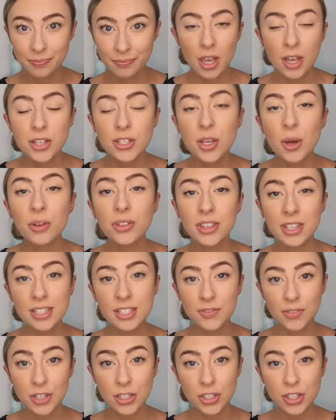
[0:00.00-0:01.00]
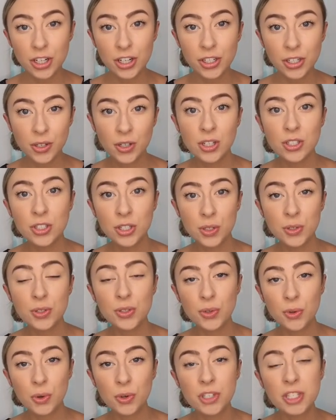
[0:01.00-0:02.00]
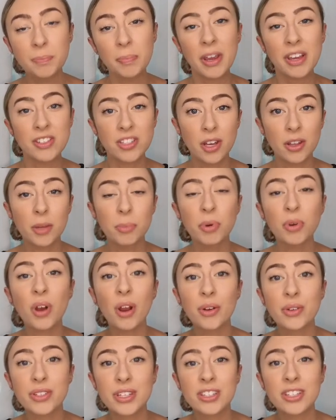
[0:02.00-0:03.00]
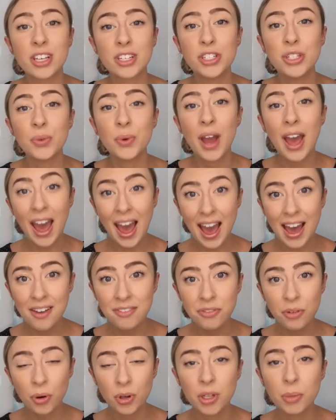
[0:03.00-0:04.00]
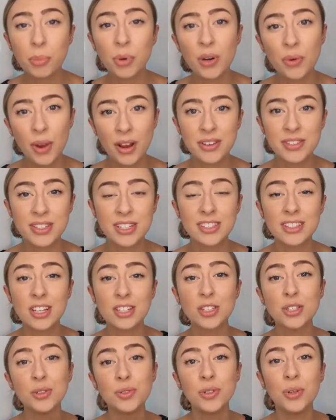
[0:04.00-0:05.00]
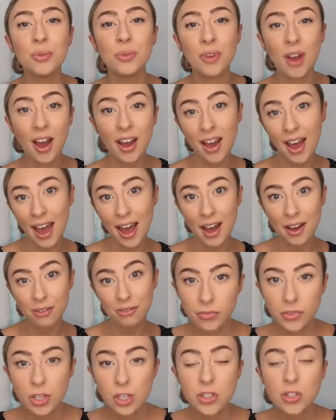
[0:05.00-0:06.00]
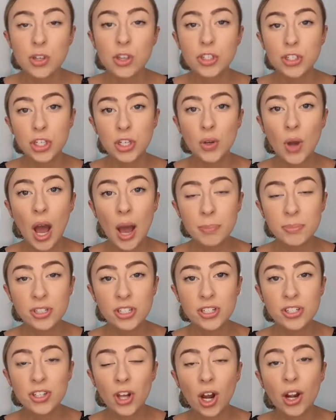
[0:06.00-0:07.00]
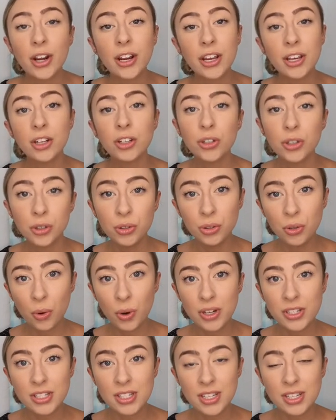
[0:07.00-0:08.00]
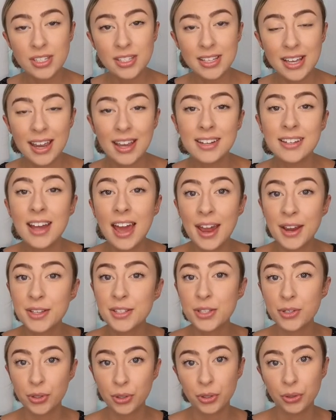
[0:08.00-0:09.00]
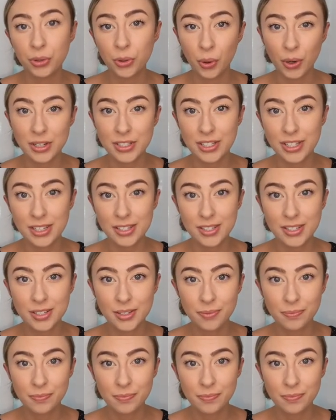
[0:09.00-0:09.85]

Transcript: So with this feature, you can choose schools based on the prerequisites that you have or the prerequisites that you do not have. So the two options are include courses and exclude courses.